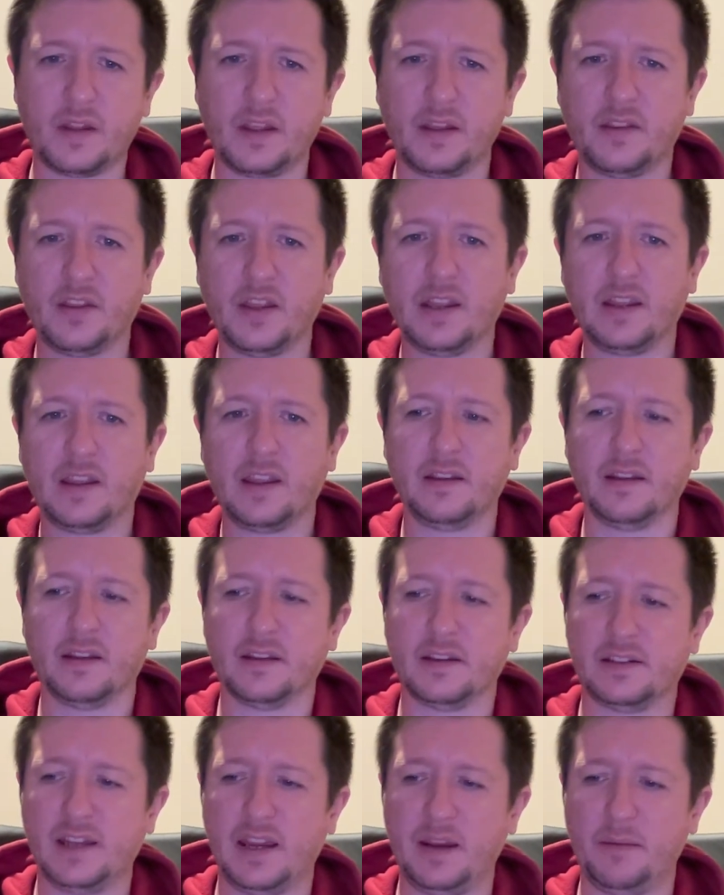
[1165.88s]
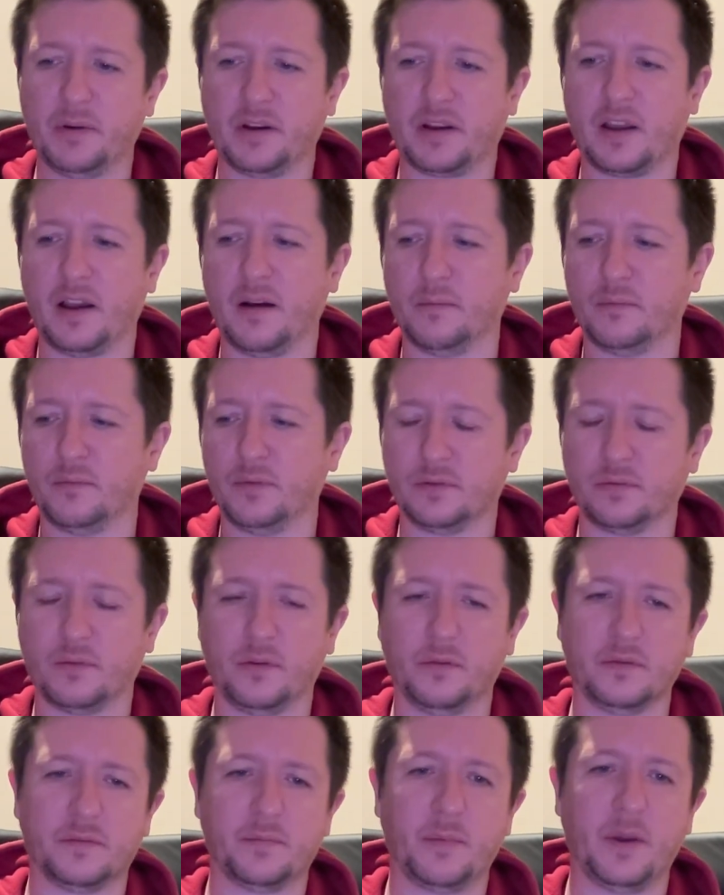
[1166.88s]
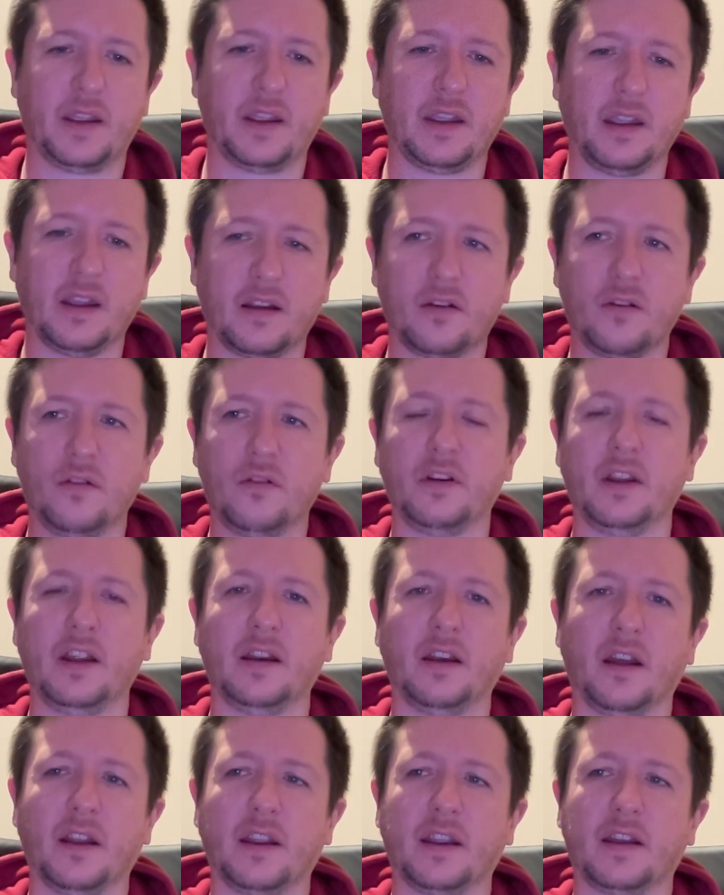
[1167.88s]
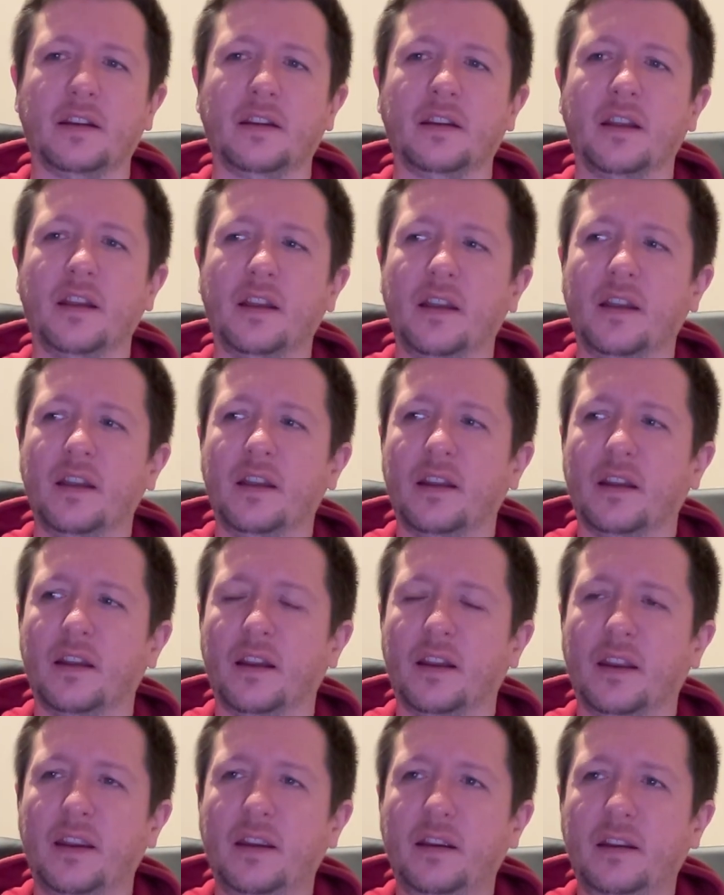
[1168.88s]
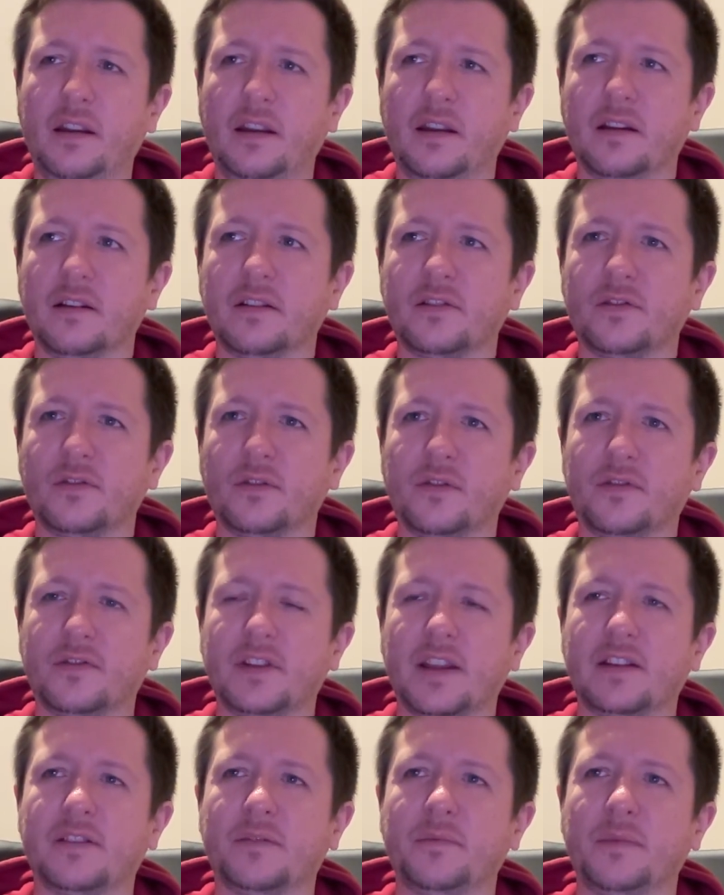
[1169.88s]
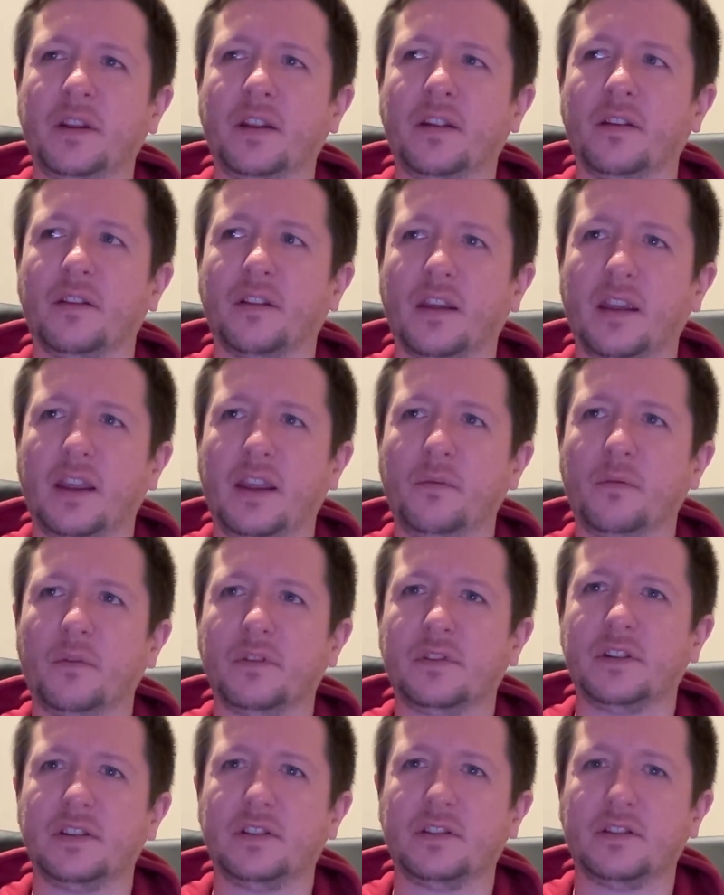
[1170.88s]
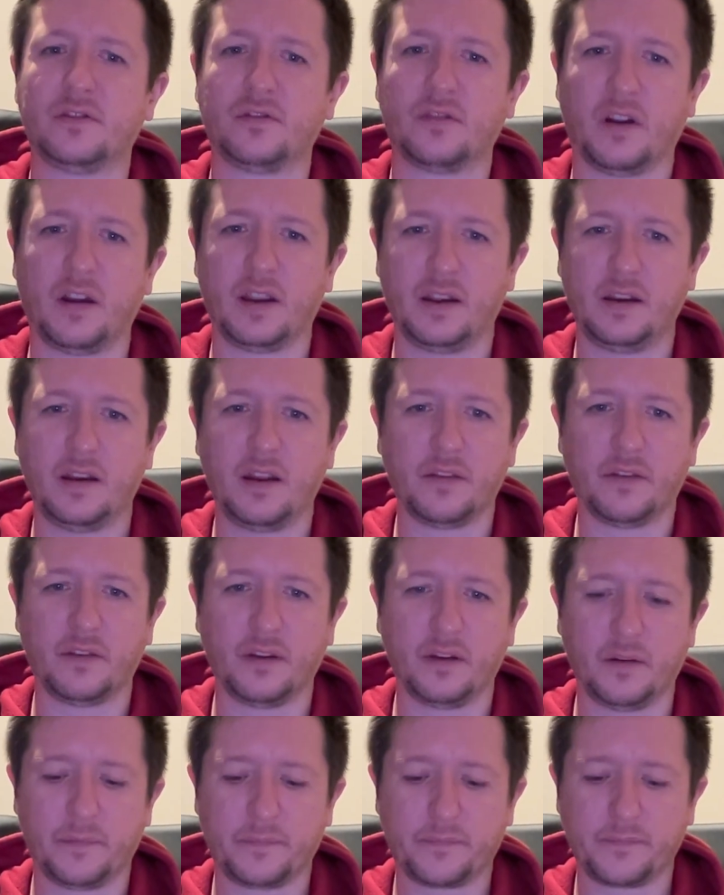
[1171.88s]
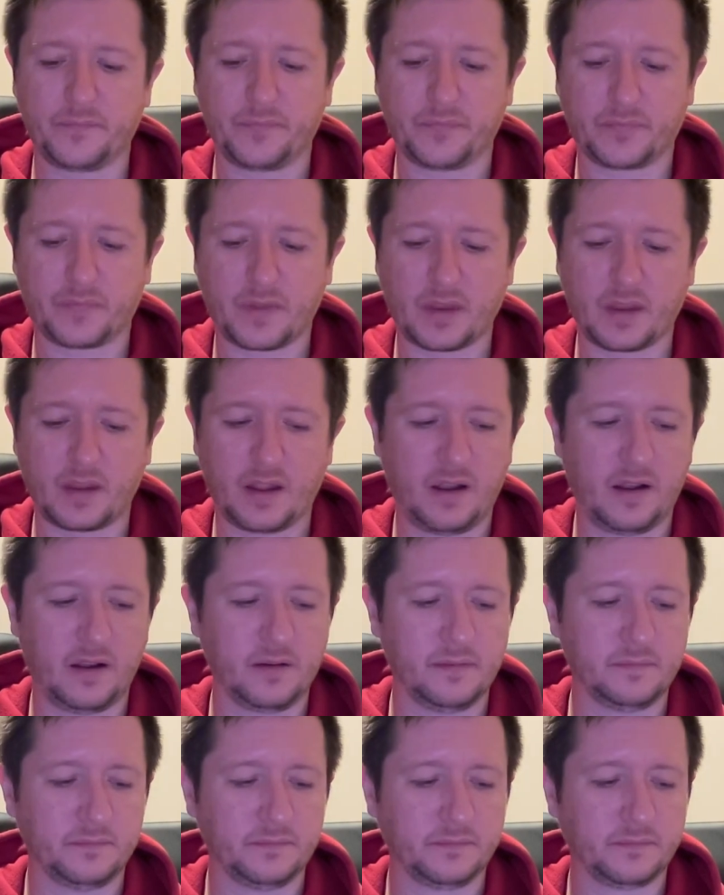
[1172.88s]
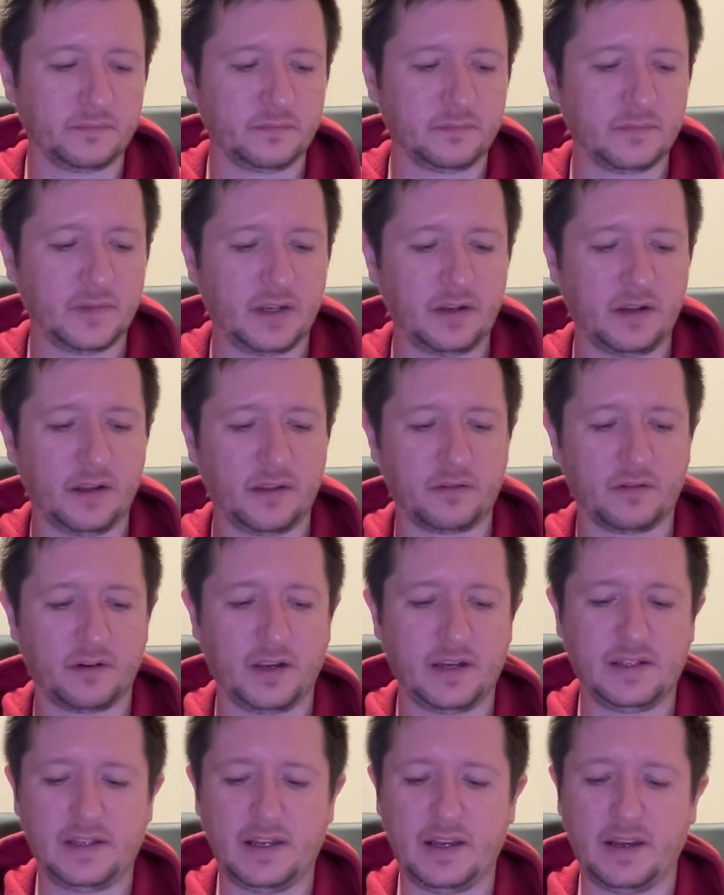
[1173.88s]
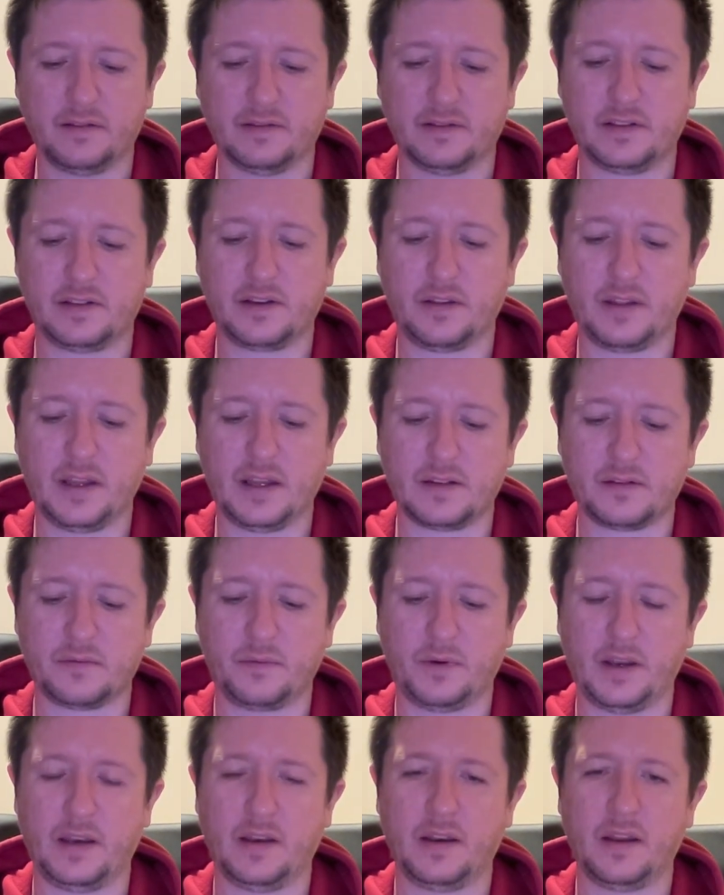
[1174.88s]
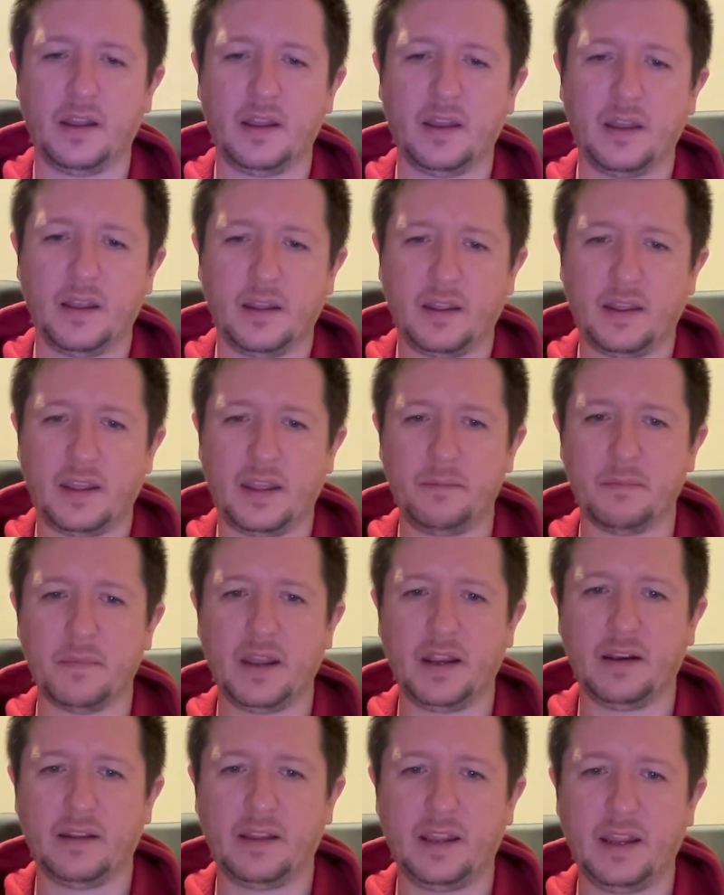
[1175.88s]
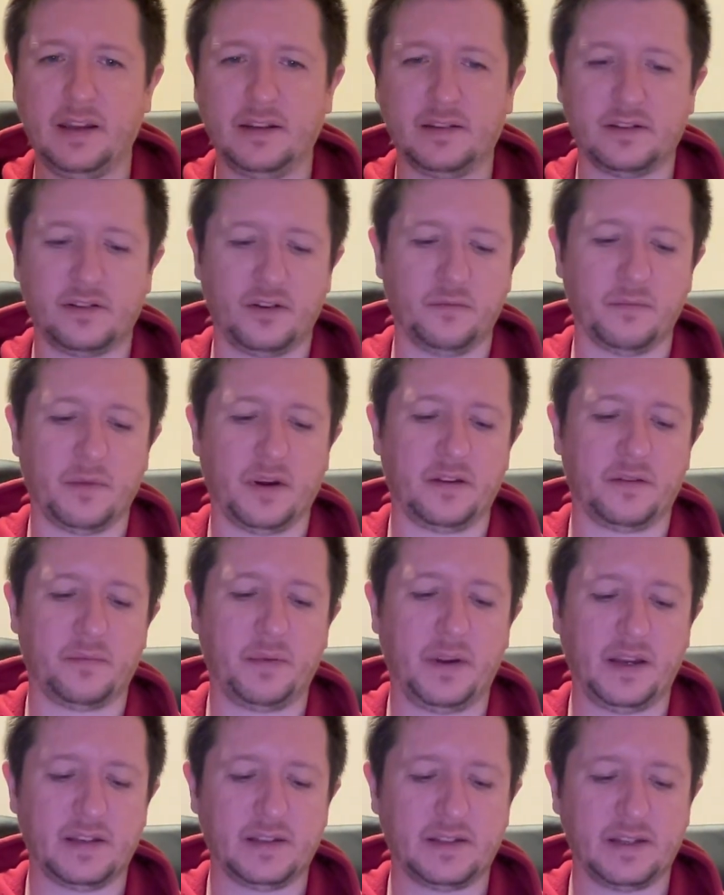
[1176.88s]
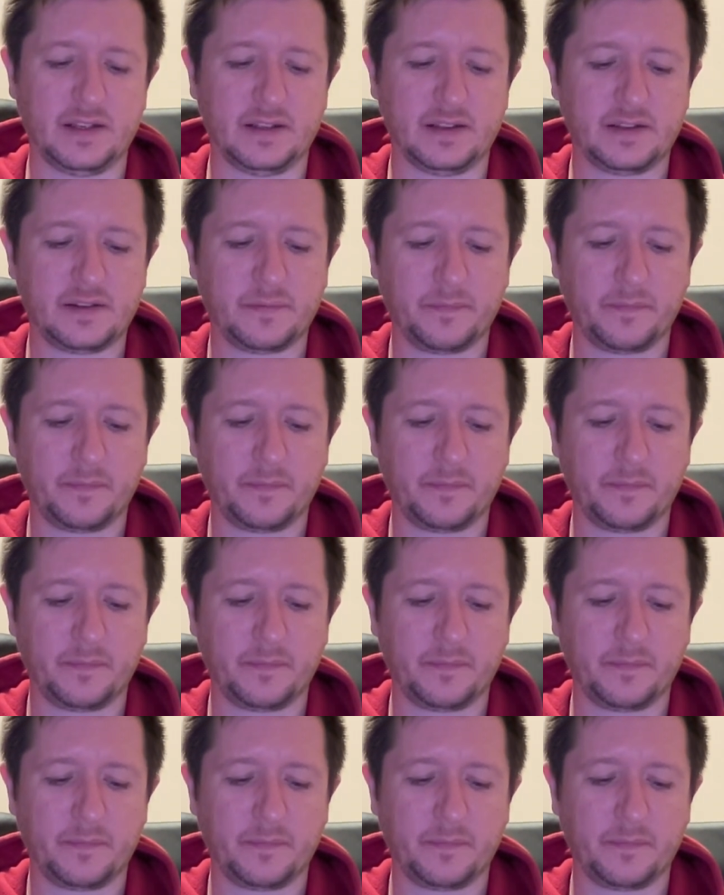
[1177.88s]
thinking that the deeper cup was what was making it cornet-like. And he sort of said to me that he wanted to try another idea, and so that's when he made these two mouthpieces,